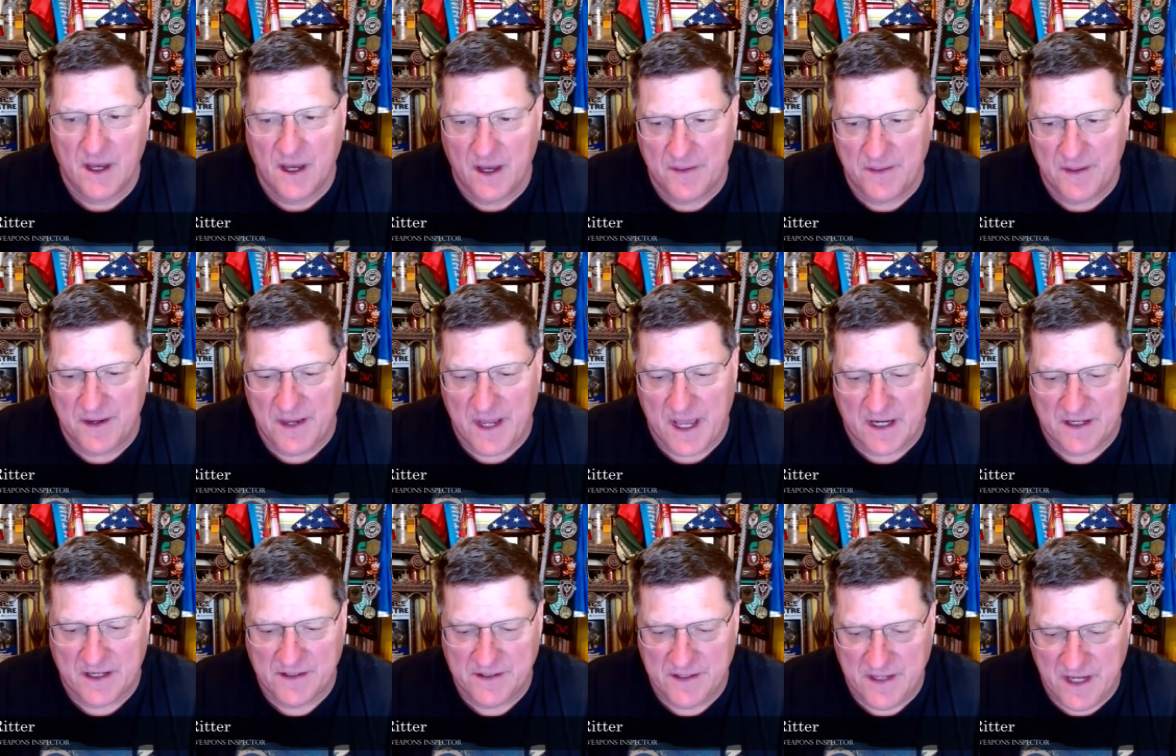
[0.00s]
Uh, the
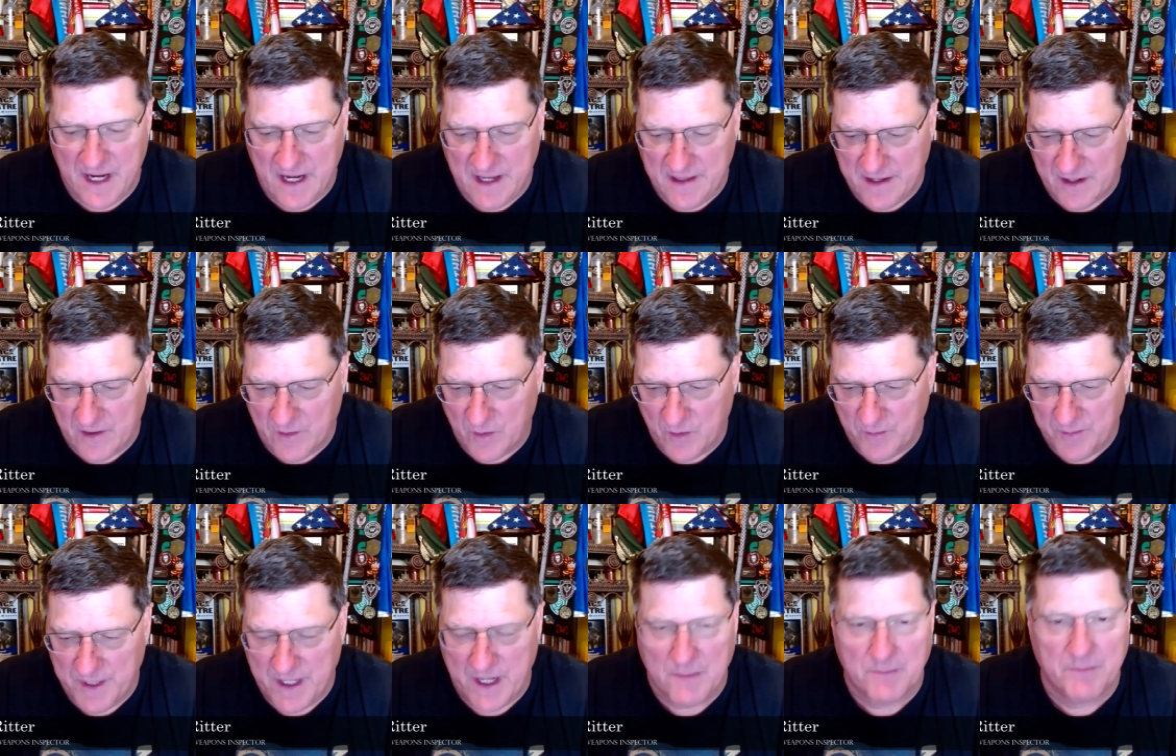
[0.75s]
next day, there
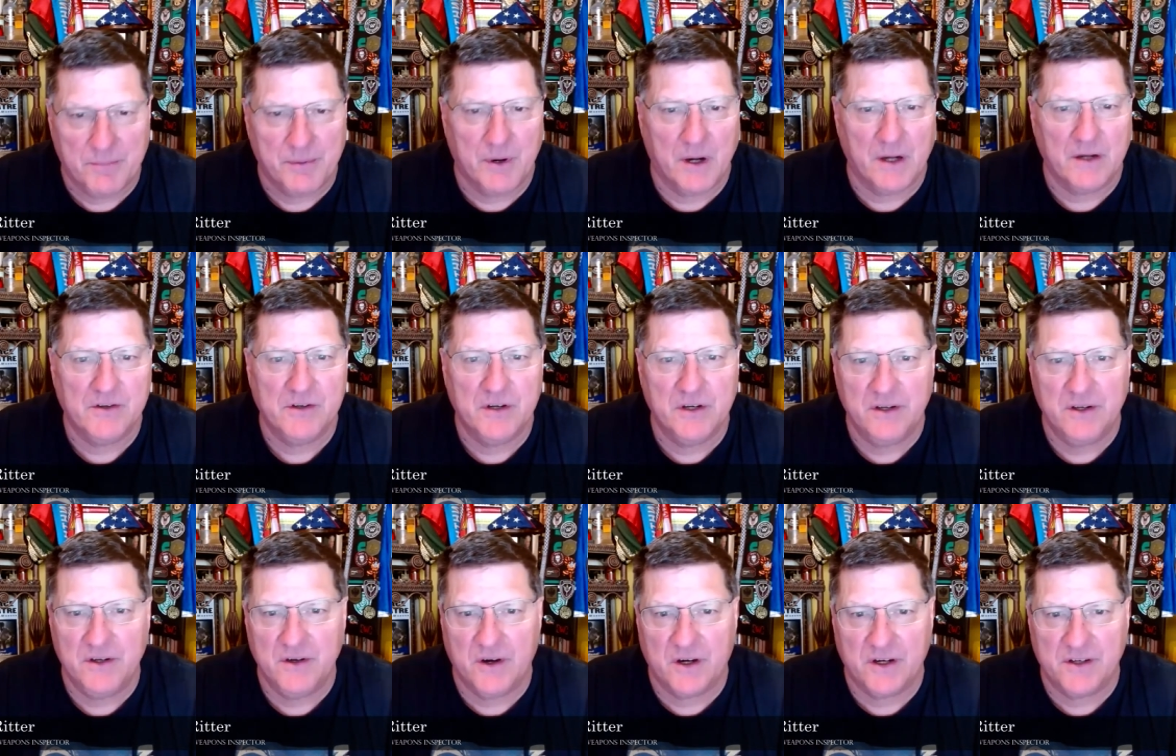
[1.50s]
will be a brunch
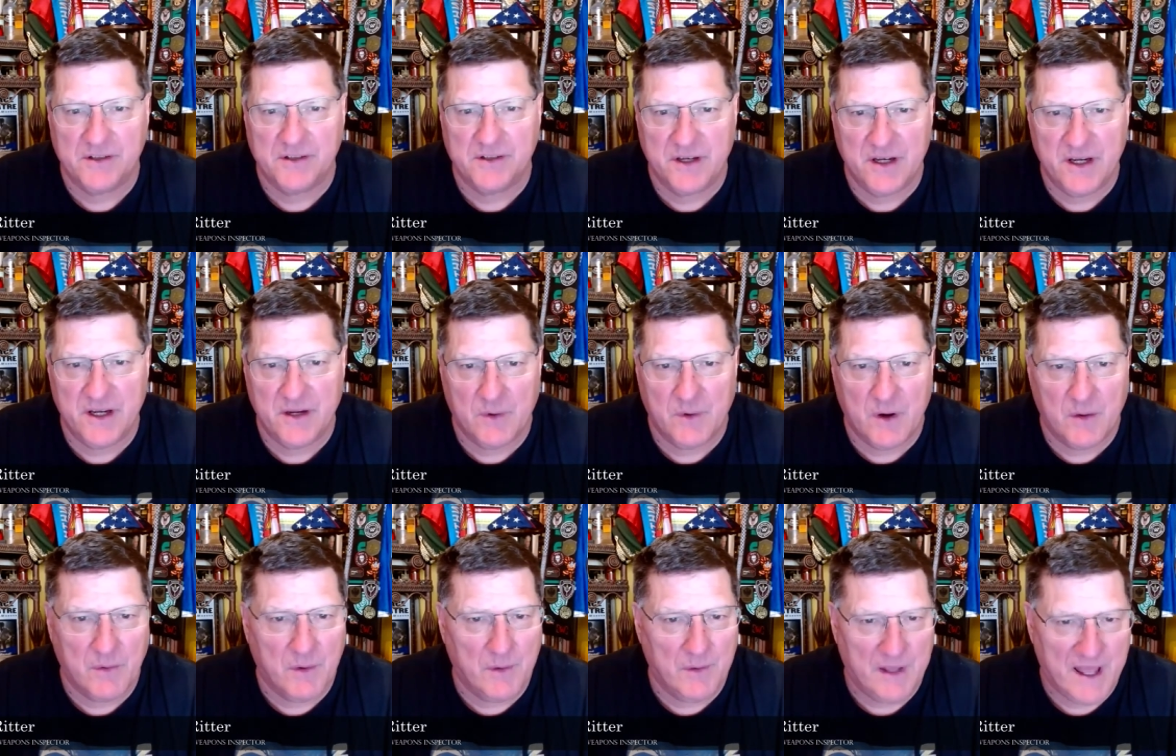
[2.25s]
in New York City
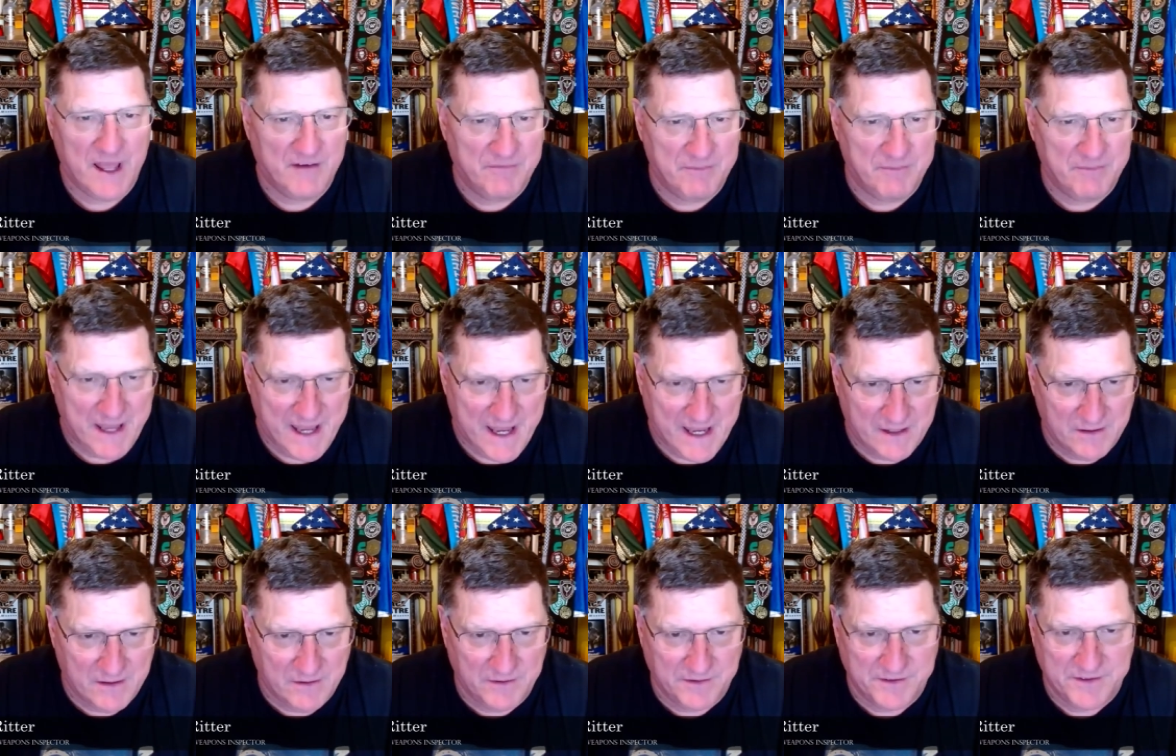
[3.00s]
where we will have
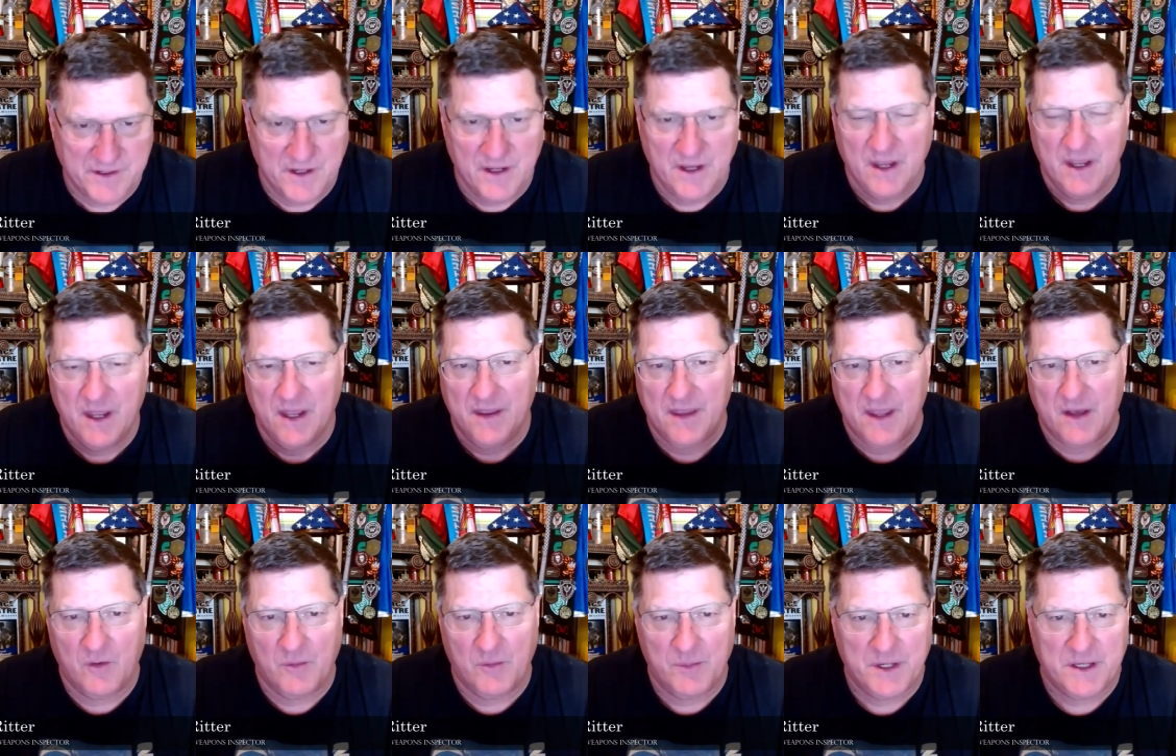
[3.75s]
panels
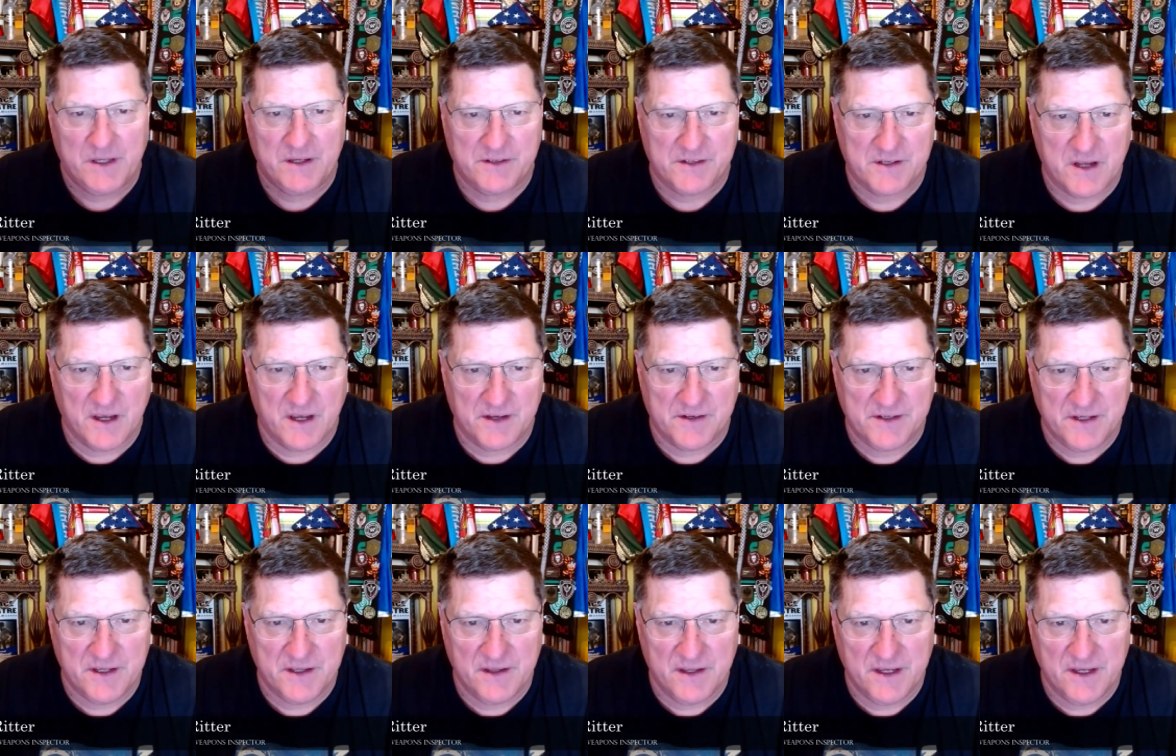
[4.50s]
that will be
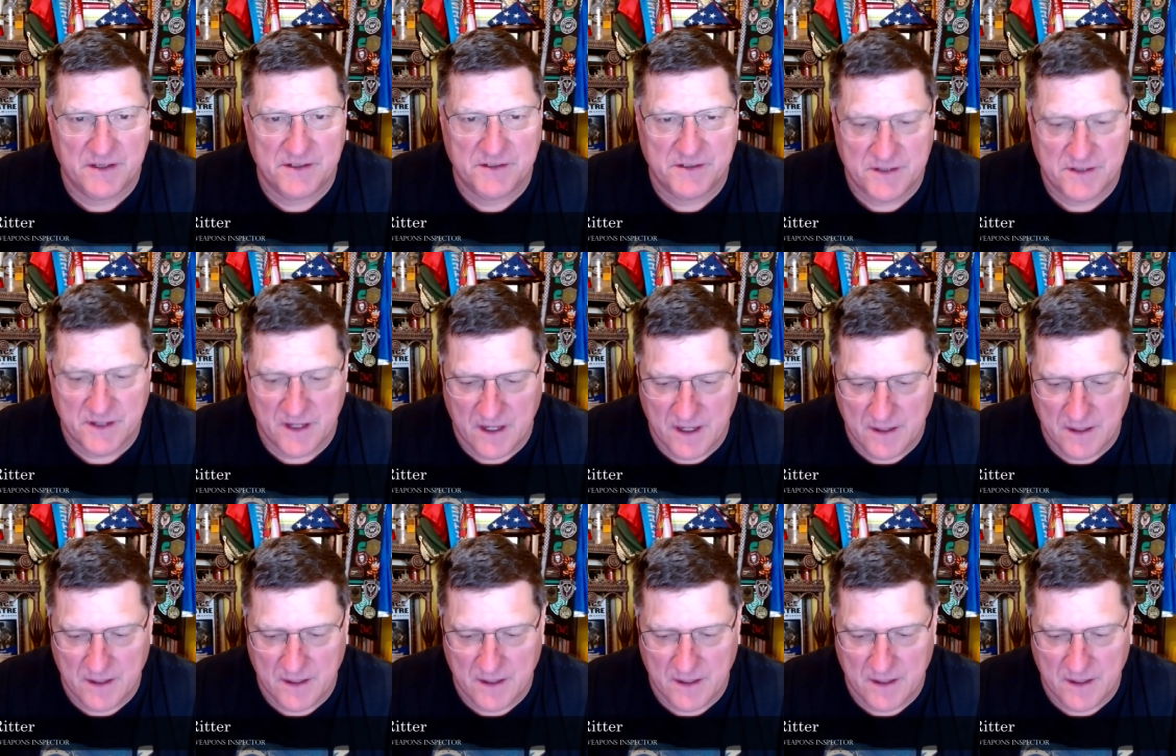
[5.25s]
discussing this.